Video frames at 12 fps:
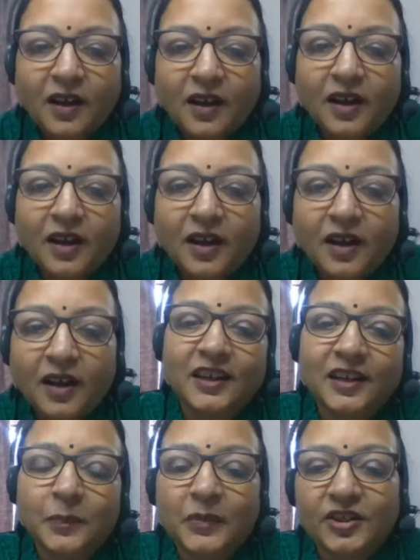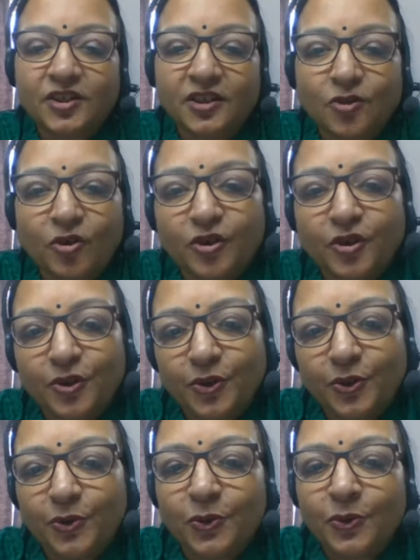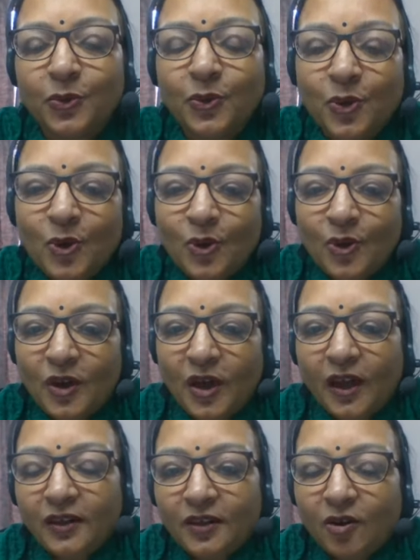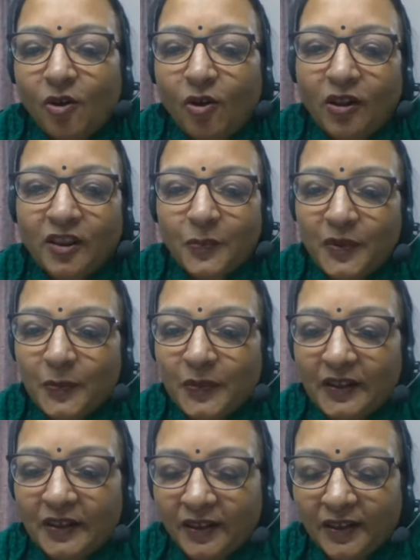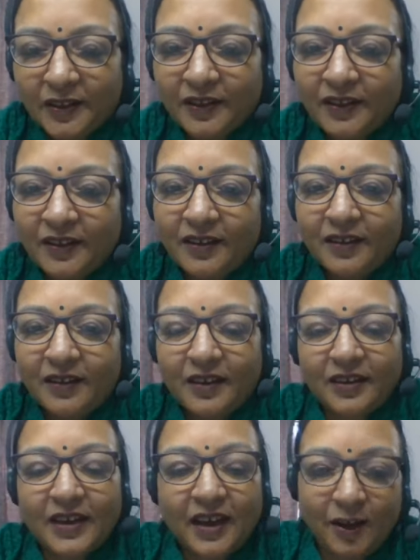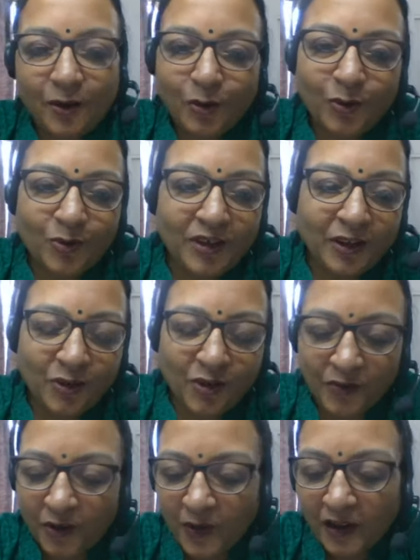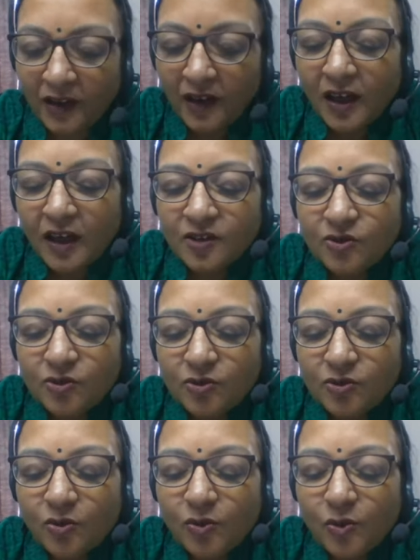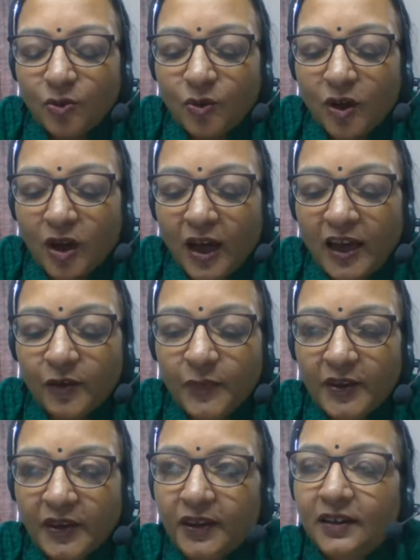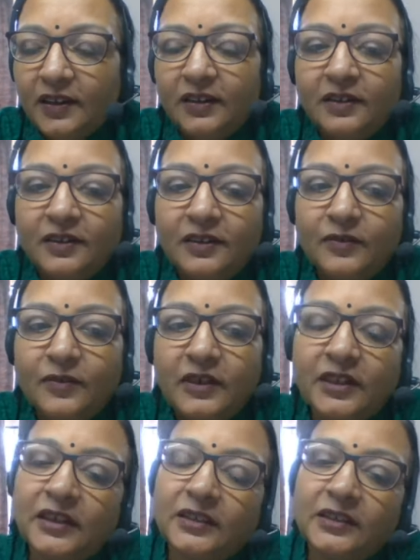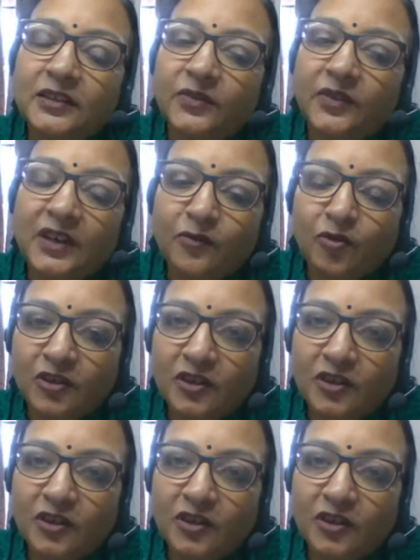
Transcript: And it's a great pleasure talking to you and all the people there. Yeah. Hello. Hello, everyone. So, I have been uh, working in this field for